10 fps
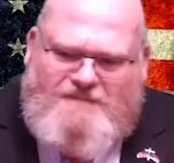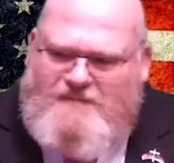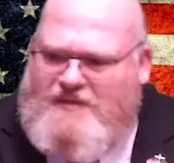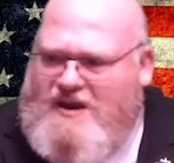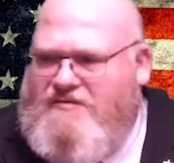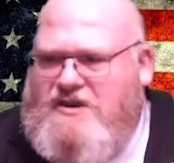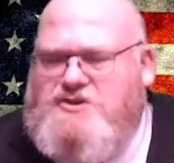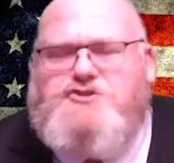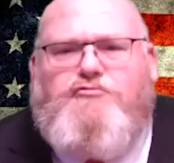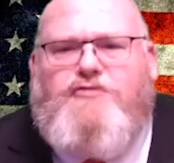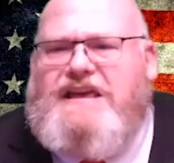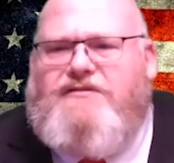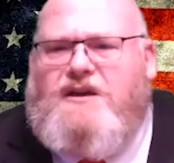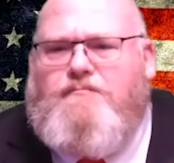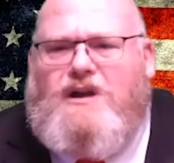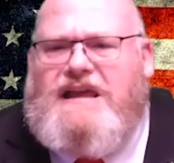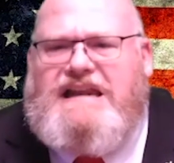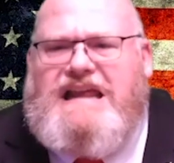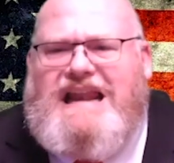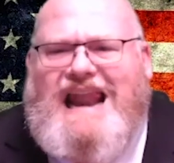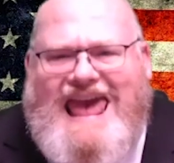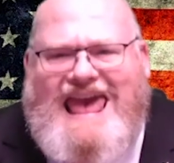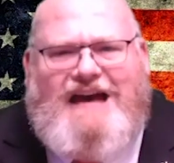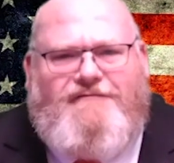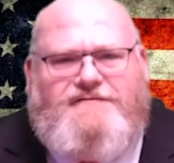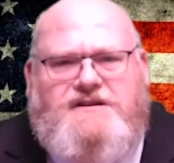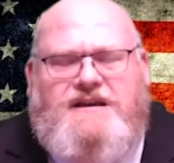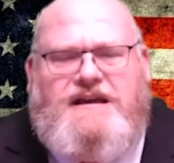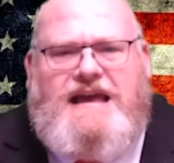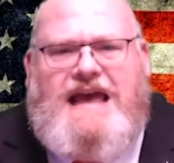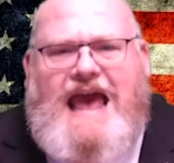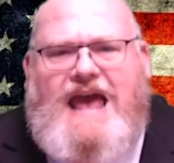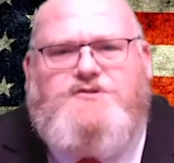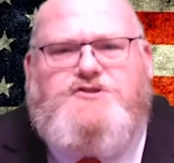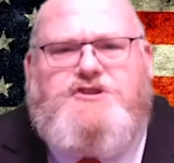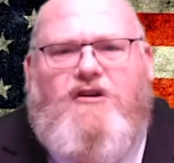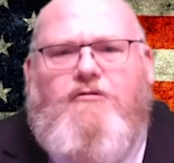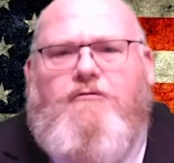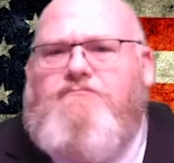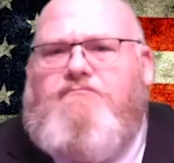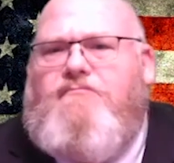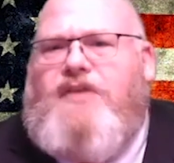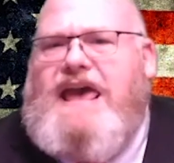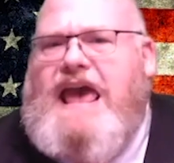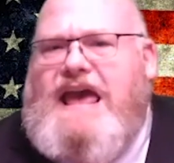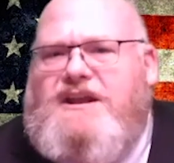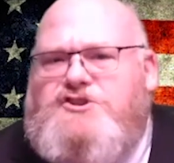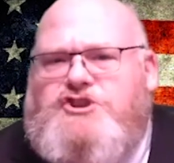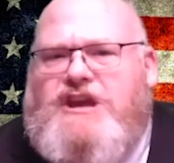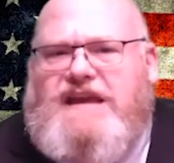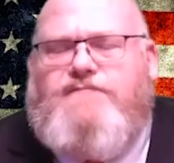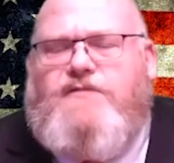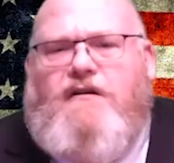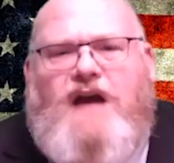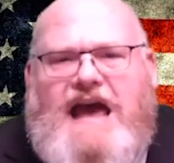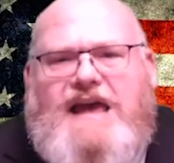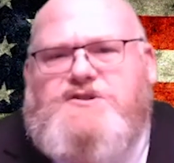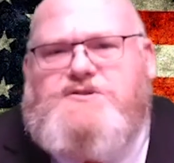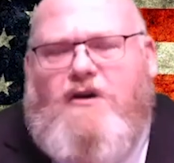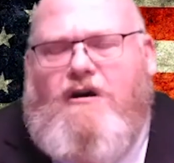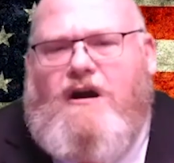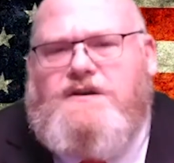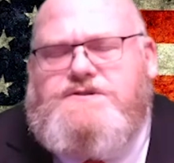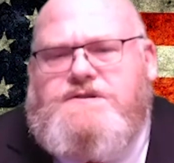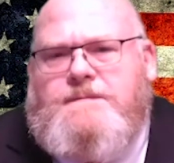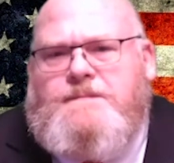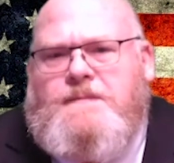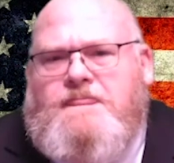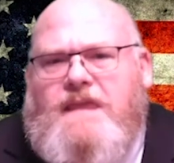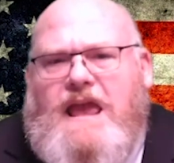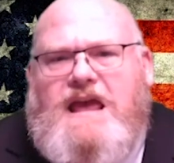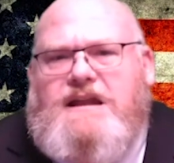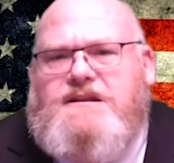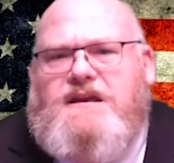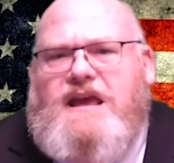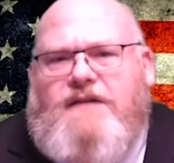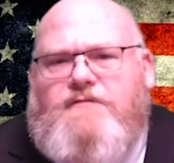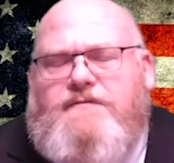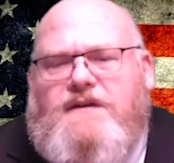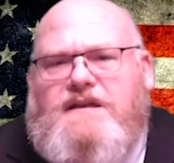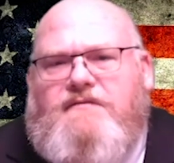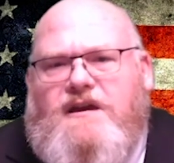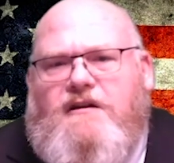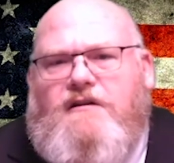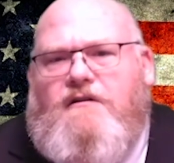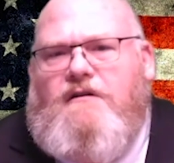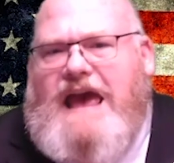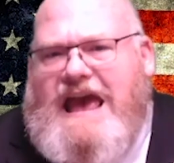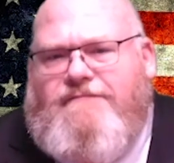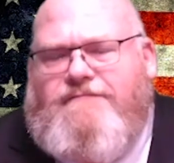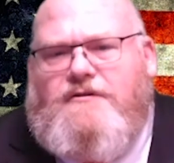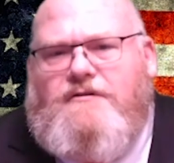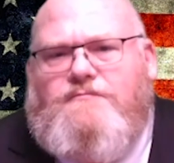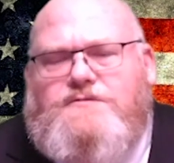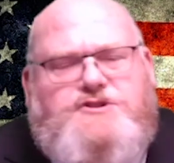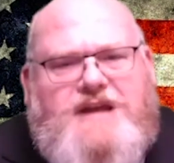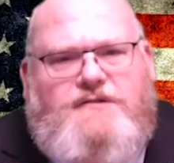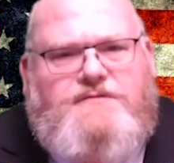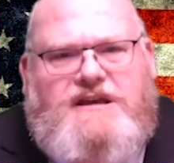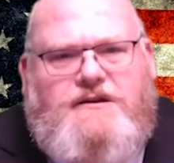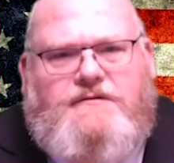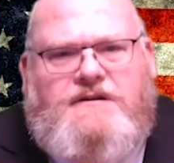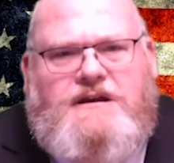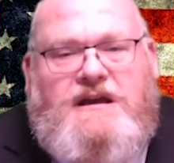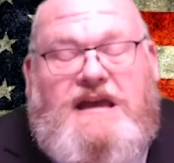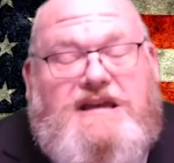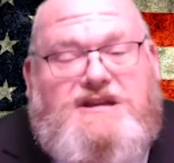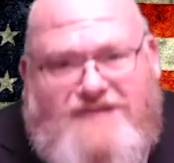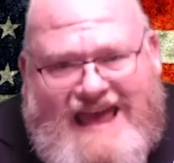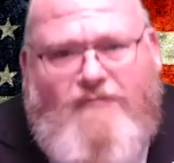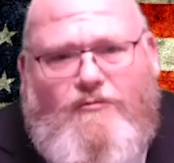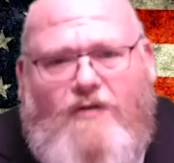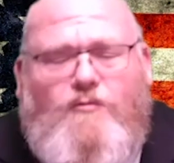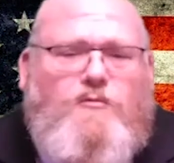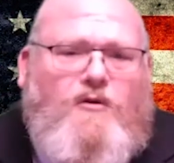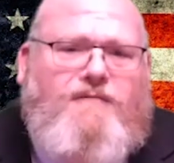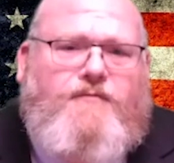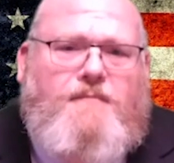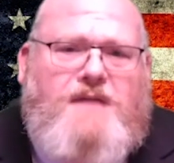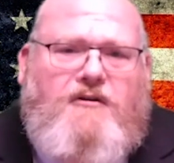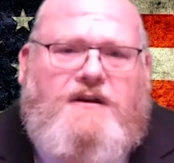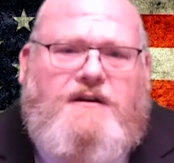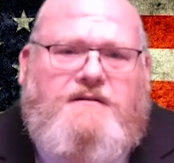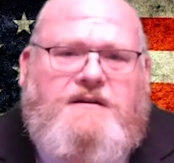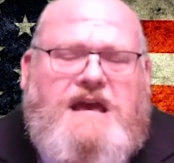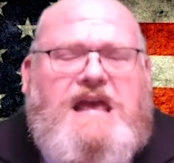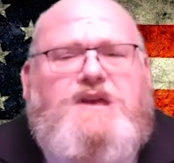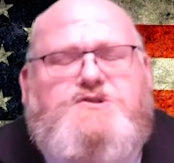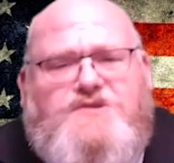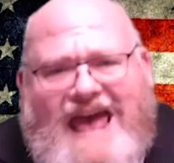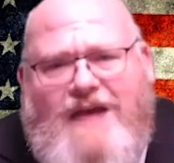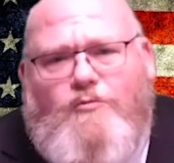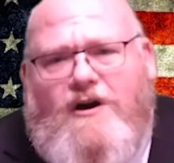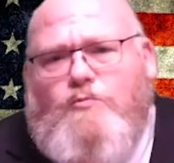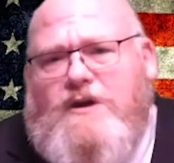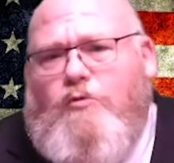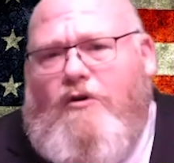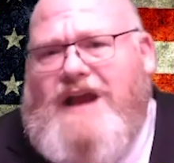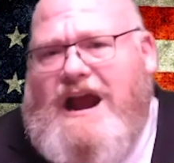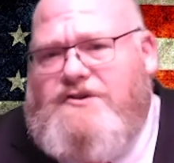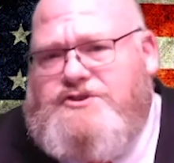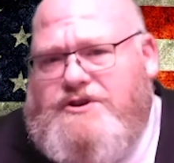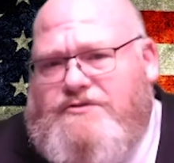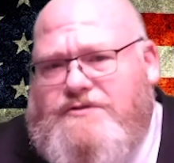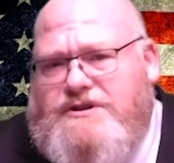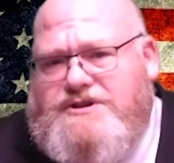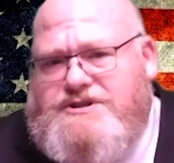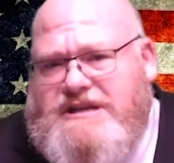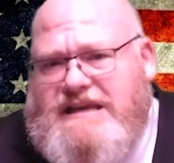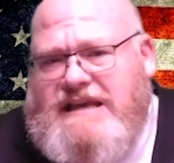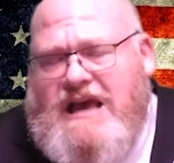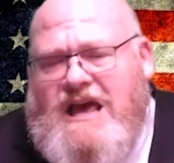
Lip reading: their strength completely left, and so they had achieved their highest marks, and everything thereafter was downhill. Is that what we want for America? Is that what we want our children to see?